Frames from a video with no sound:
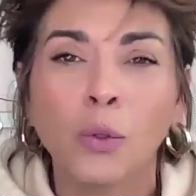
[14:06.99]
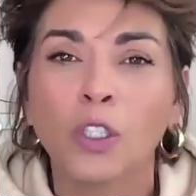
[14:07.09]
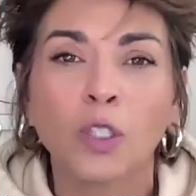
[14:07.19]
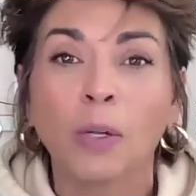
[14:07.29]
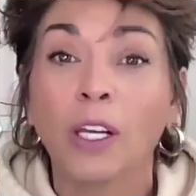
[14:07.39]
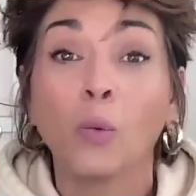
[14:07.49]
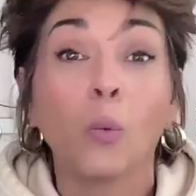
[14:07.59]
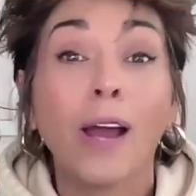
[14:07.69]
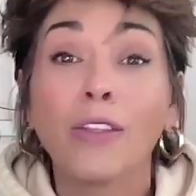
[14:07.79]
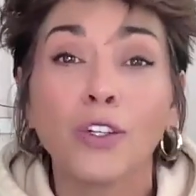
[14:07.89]
to explain
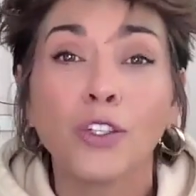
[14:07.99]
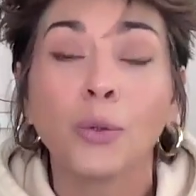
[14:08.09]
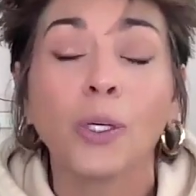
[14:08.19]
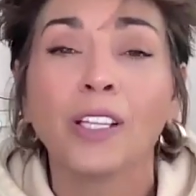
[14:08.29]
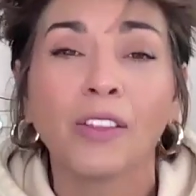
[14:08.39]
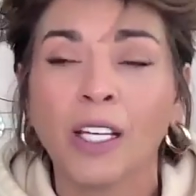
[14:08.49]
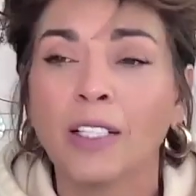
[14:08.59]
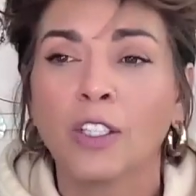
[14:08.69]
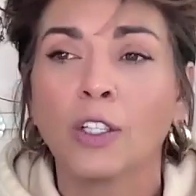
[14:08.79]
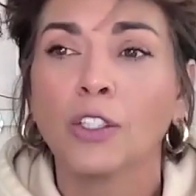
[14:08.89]
why they're doing the
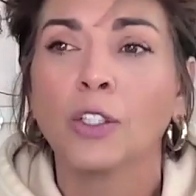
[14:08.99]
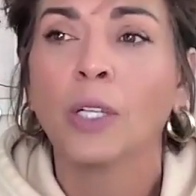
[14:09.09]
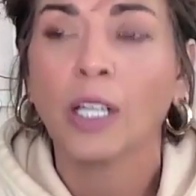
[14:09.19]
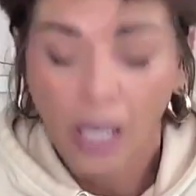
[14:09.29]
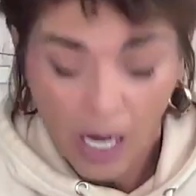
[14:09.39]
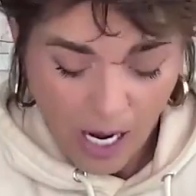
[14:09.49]
things they're doing.